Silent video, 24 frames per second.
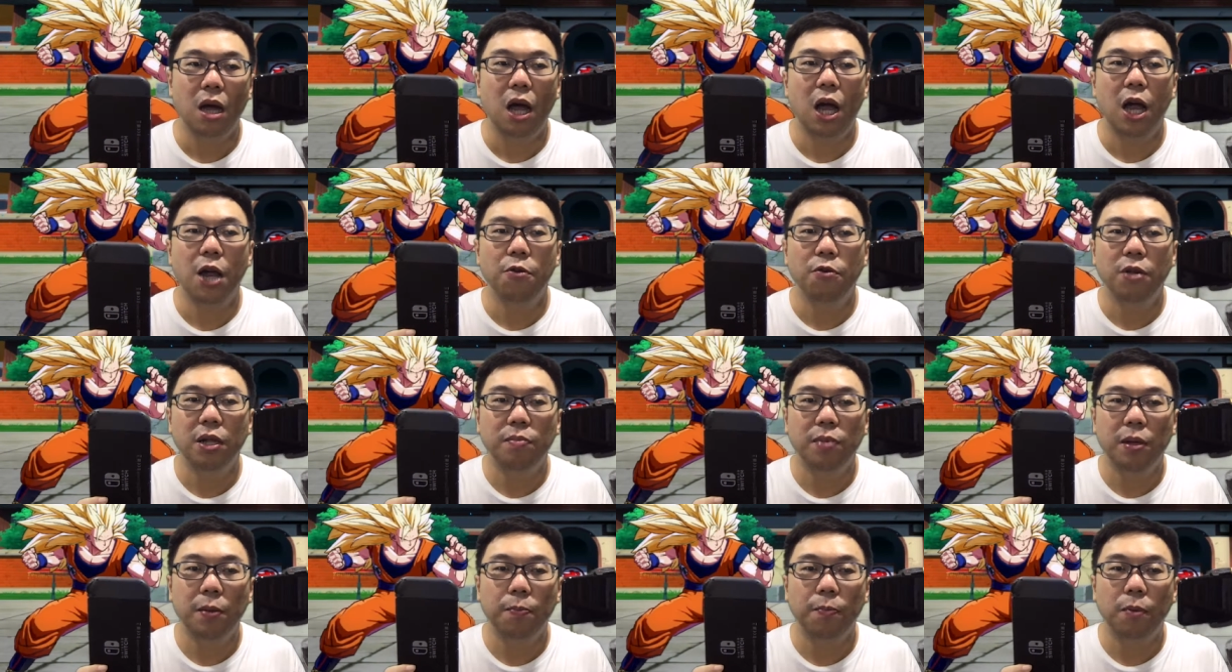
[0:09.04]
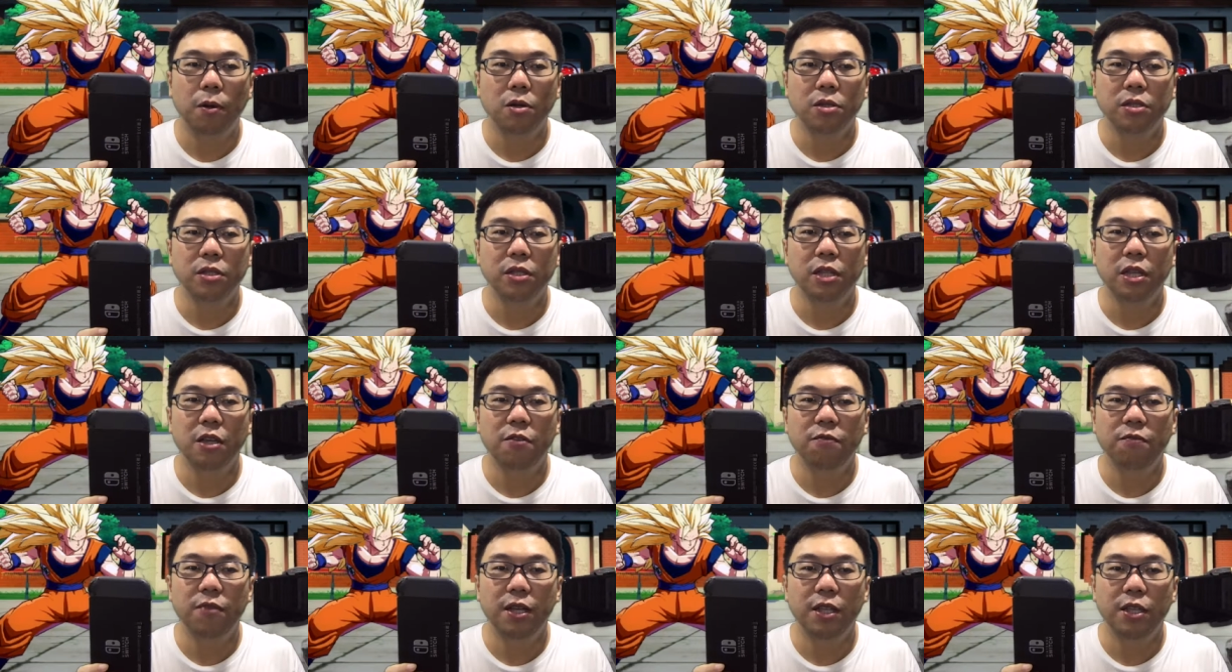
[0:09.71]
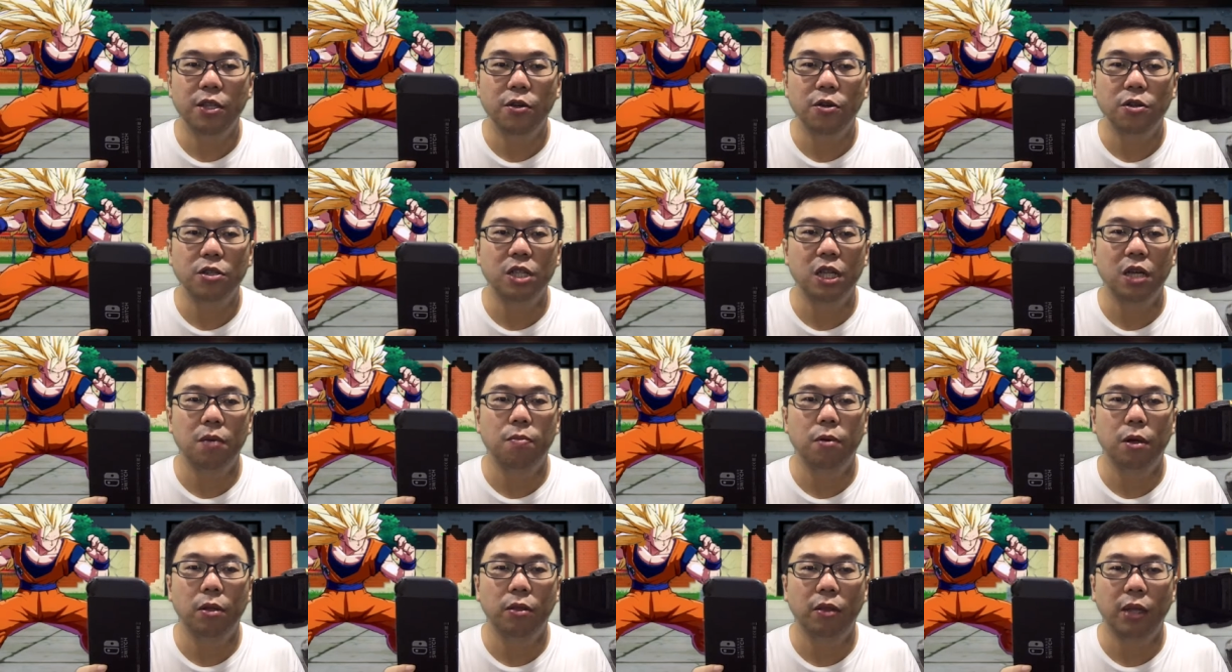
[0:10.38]
I will be posting videos
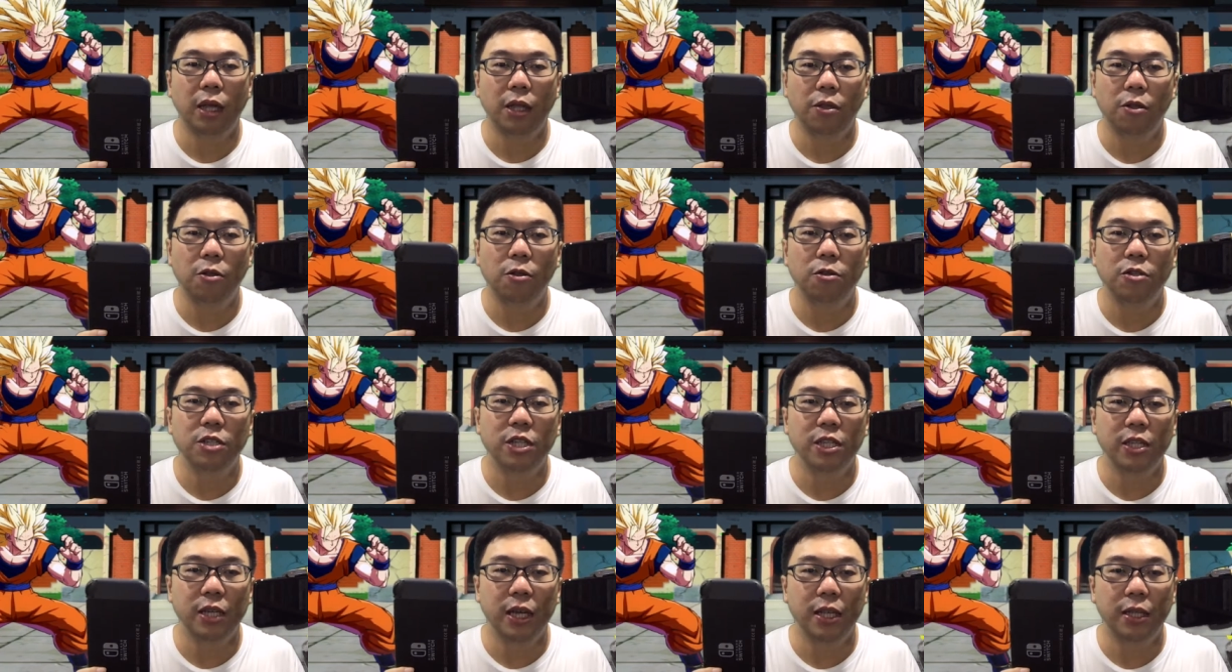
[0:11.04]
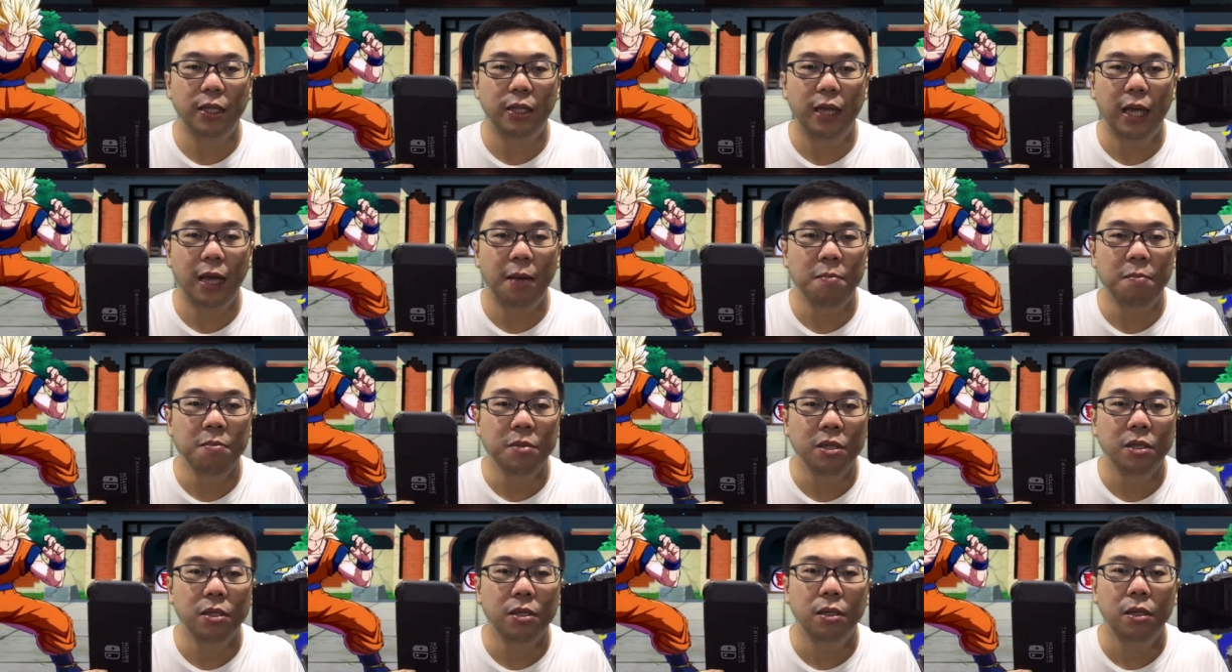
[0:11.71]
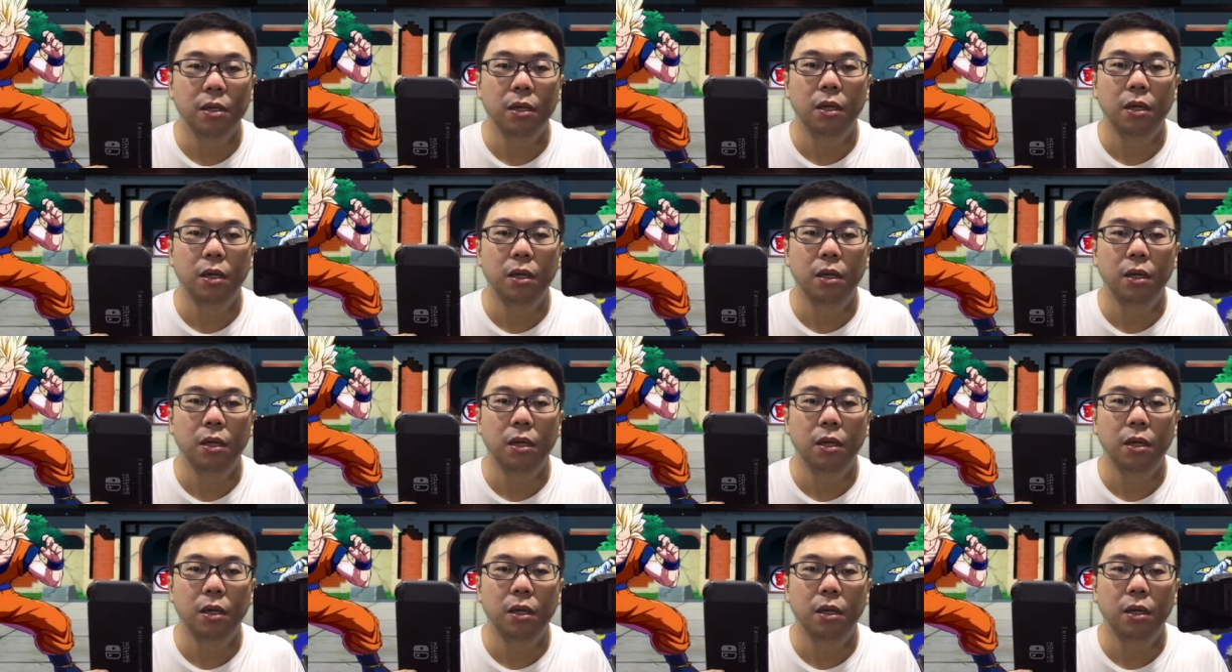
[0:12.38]
about technologies and games,